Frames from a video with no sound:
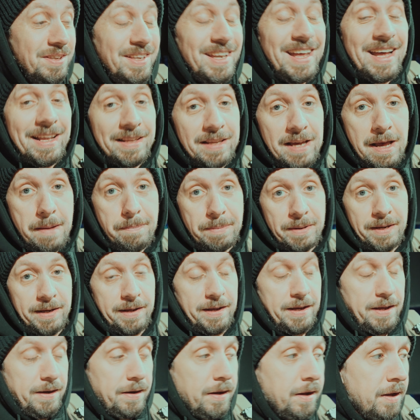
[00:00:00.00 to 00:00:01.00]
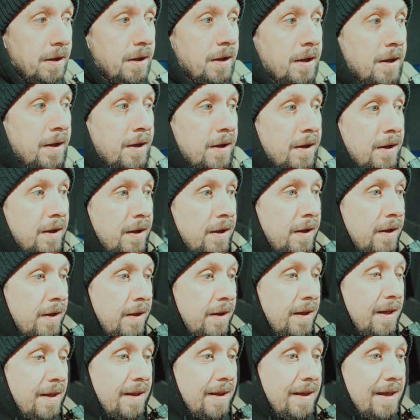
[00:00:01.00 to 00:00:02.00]
not happen again.
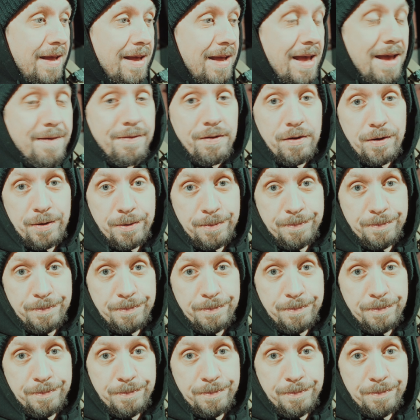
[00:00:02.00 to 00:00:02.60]
Ever.